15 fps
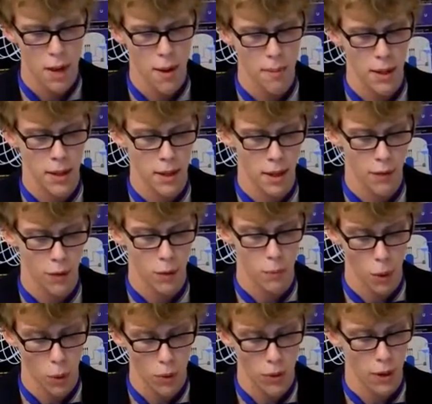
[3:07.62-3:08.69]
not mean that if you
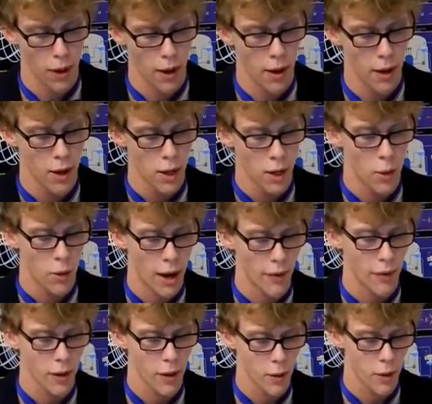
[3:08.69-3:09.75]
broke the law, you would
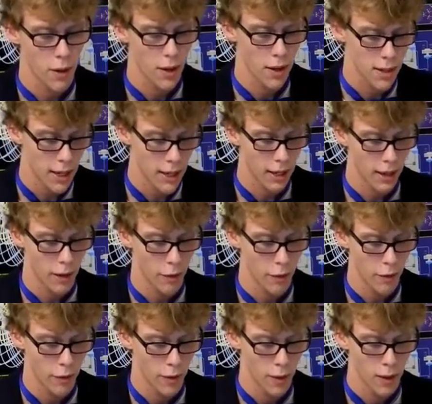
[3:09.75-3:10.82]
have to go to the
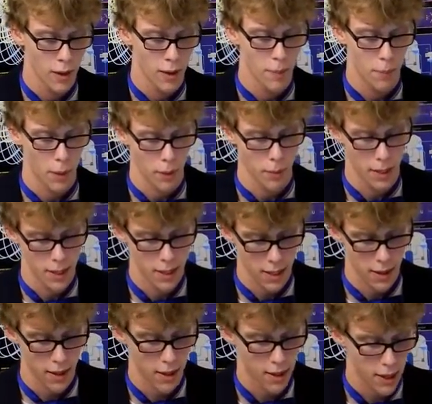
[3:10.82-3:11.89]
executive, but it means
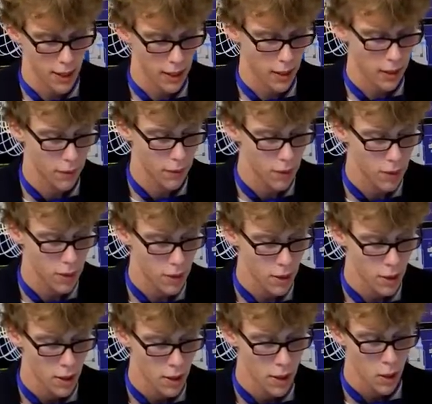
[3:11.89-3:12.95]
that the executives
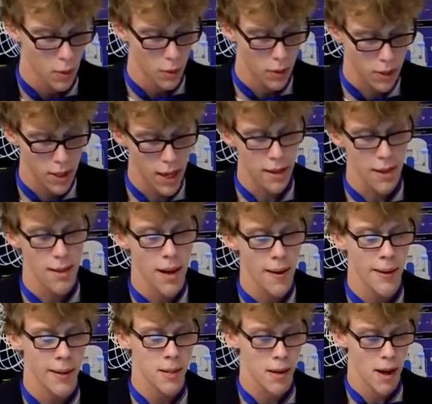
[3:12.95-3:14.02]
would say that
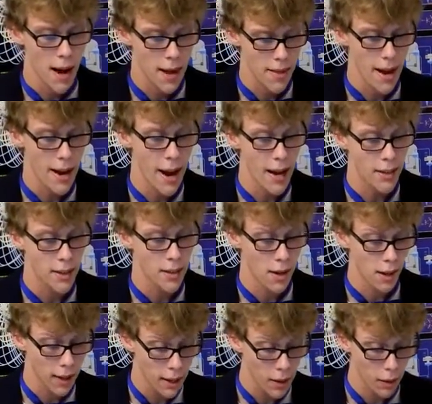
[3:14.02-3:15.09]
that act is
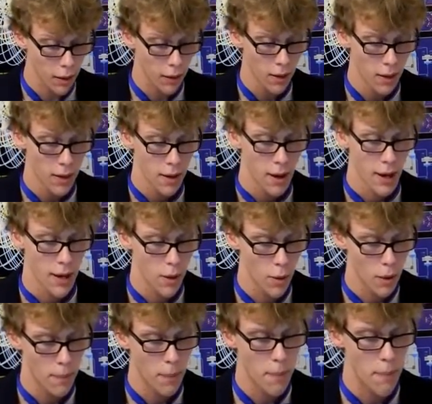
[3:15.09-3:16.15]
illegal, and you
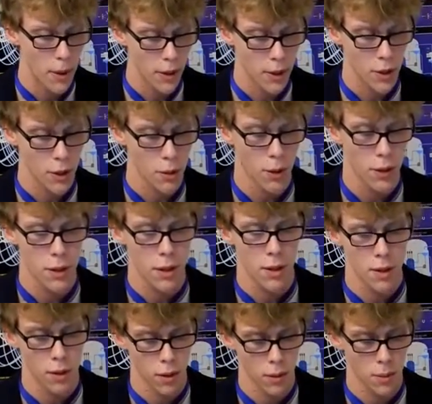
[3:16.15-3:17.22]
would be punished according to the
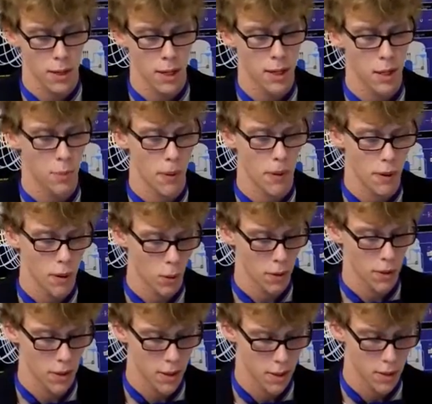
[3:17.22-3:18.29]
circumstance by the
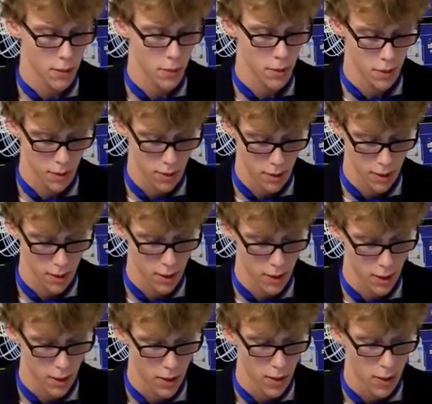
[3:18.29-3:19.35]
court systems.
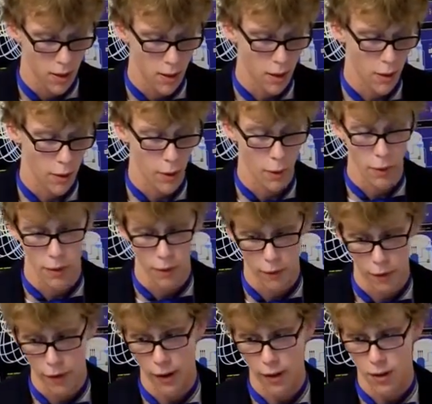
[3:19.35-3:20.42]
Although, in
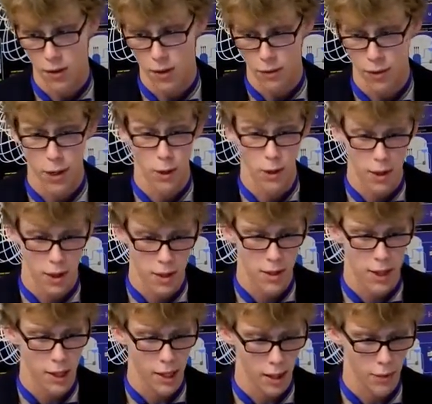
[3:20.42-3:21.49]
fairness, if you go to the
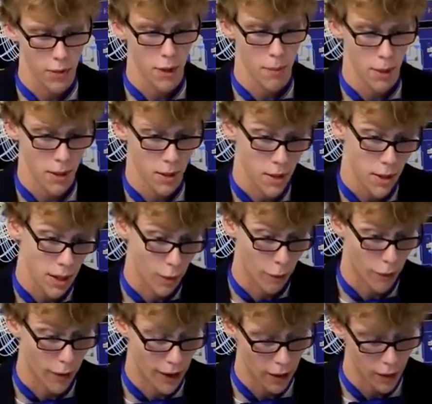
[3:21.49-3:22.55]
executives, they might just say you're
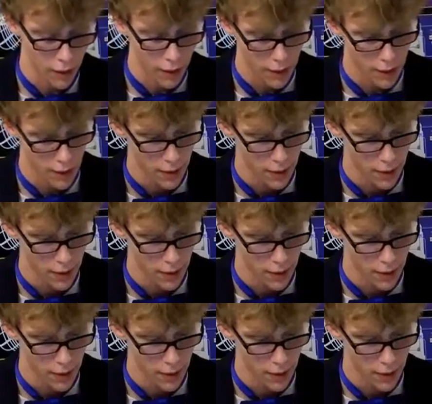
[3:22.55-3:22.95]
fired.